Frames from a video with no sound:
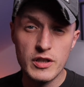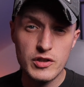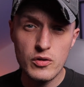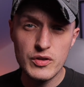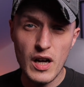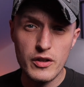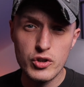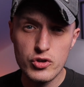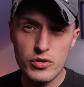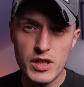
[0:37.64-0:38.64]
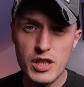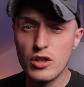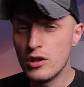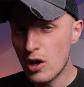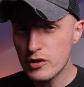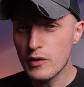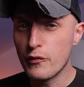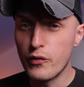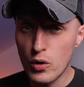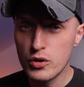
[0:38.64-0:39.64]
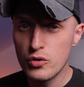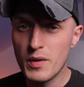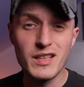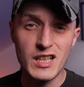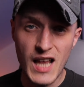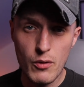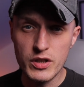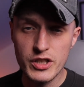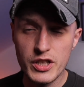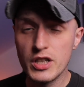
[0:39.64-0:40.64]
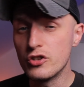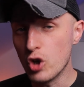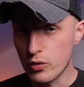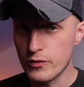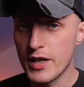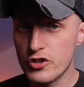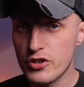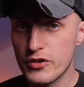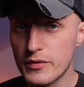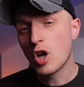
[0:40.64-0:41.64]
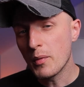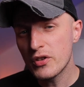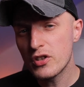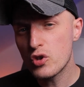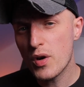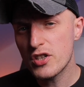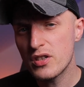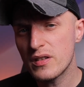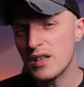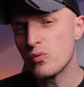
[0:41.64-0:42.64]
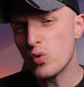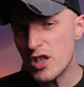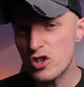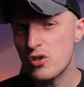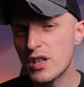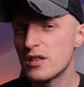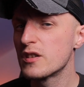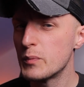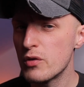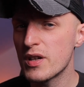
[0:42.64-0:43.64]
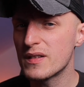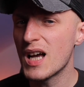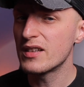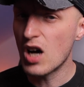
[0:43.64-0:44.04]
results are usually loss of volume and clarity in those ranges. Common situations in which you can experience that